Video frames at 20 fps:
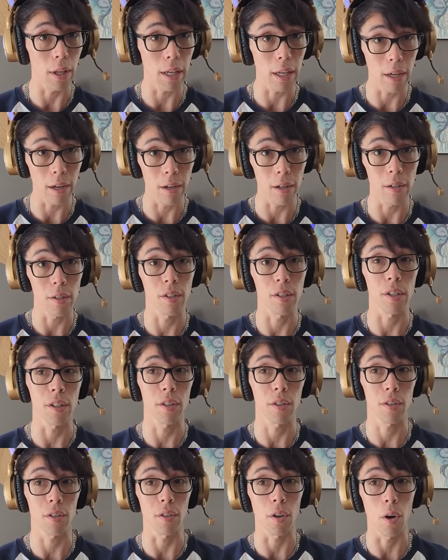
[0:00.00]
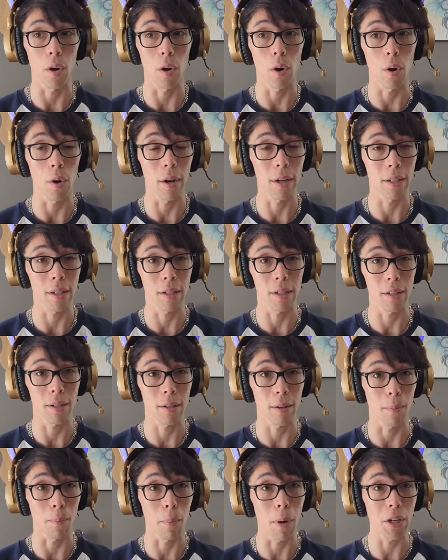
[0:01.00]
the ears, so it's
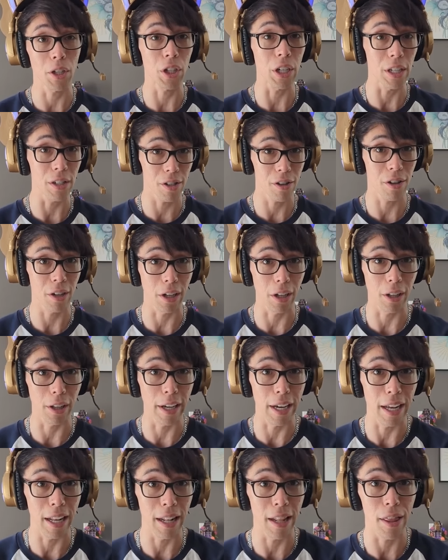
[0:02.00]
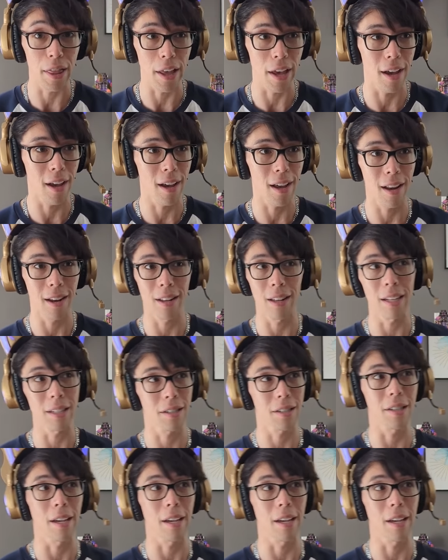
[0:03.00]
much easier to clean than, let's